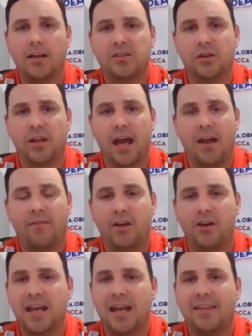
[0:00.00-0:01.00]
so that if
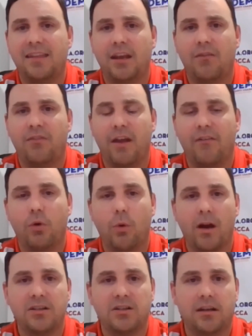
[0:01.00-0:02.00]
there's anything, if you have
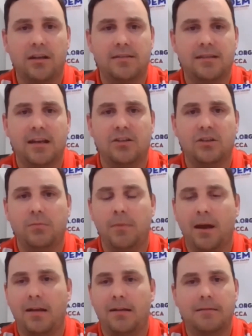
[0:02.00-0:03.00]
questions that you
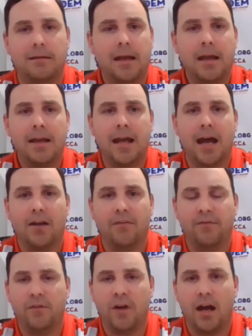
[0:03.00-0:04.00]
might not
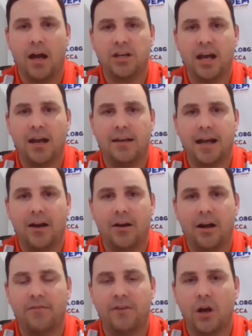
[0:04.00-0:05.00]
have jotted down
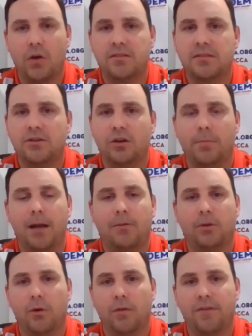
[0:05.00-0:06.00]
enough notes, you'll be
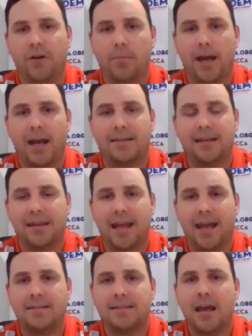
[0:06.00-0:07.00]
able to refer back to
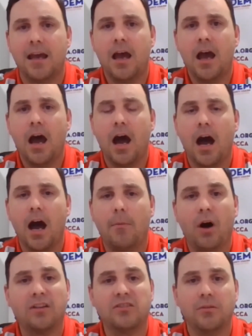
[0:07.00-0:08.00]
that.
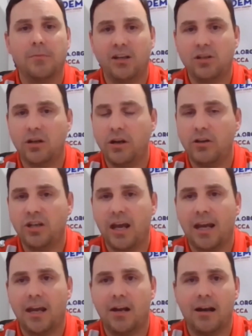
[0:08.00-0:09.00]
Also, make sure you're
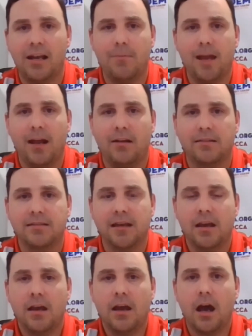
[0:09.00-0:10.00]
checking your emails
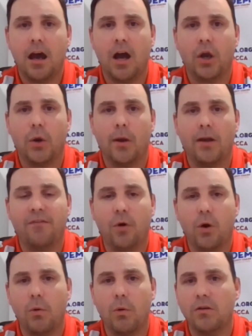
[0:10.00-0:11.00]
going
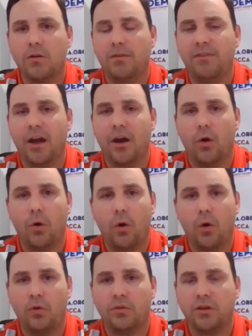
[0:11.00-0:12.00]
forward. We've got a
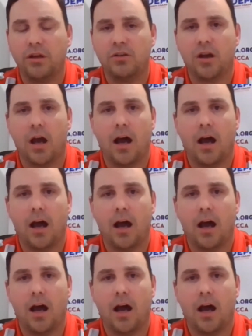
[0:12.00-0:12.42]
whole